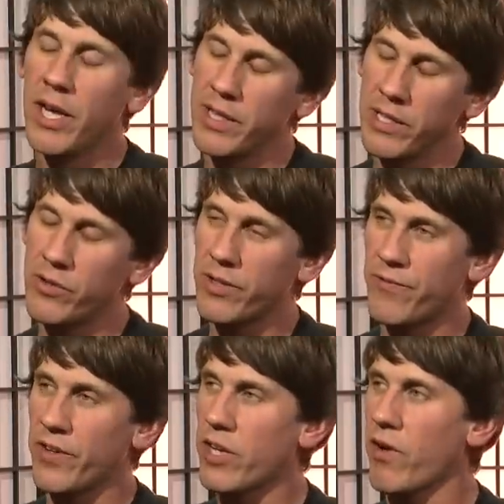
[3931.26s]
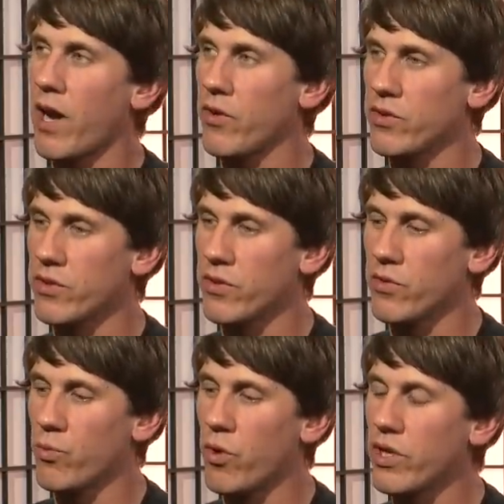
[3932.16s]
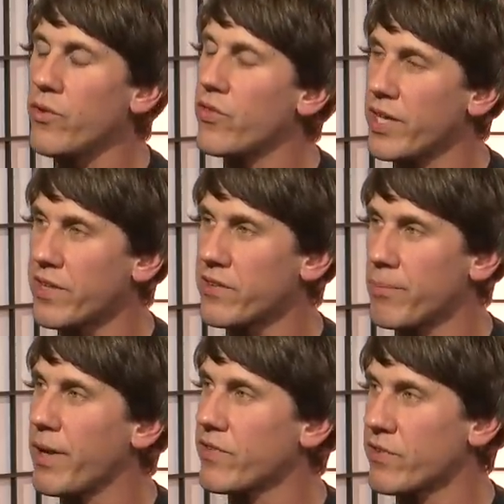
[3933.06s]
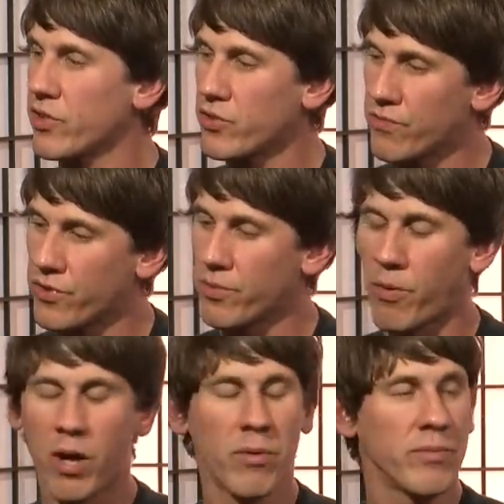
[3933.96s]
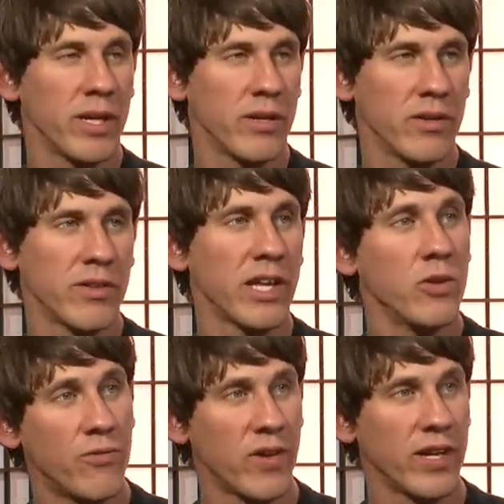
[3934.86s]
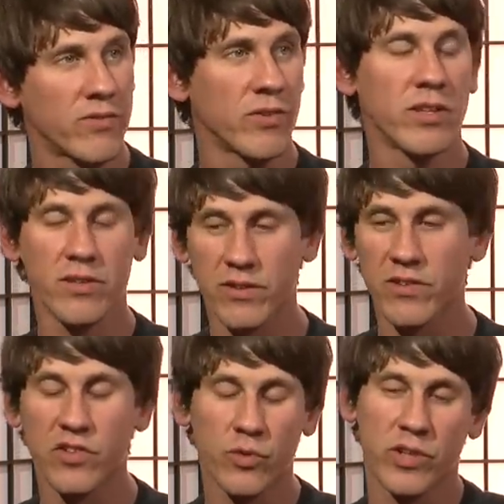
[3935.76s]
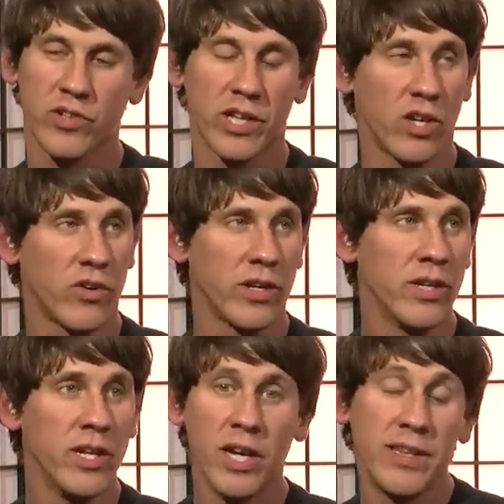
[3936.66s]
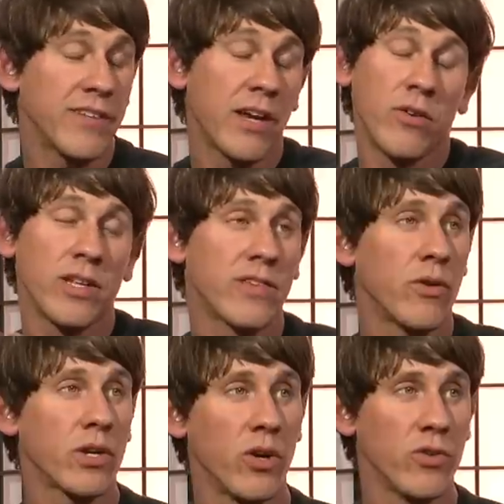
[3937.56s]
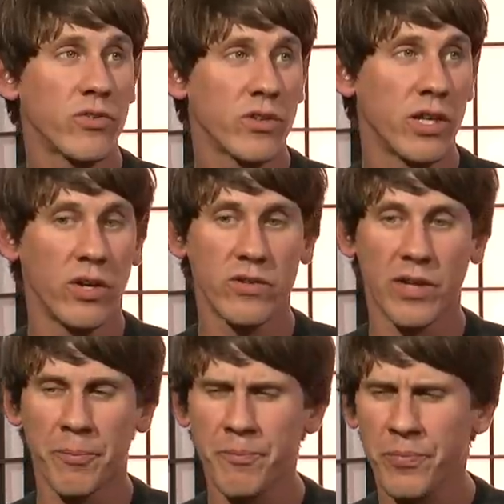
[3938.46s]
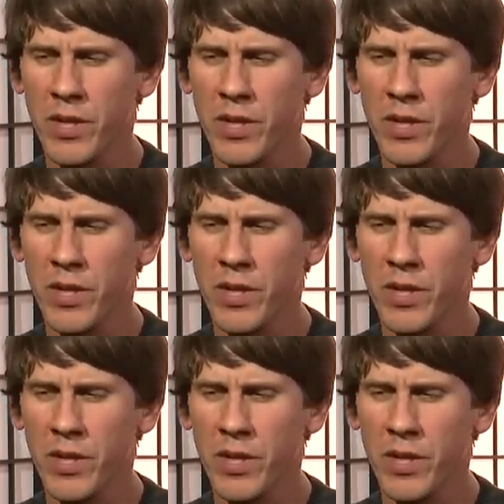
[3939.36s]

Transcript: And then you can figure out what you think is the best solution for the problem that, that you face for the, the situation that you're in and that's how that's how it goes you know it's like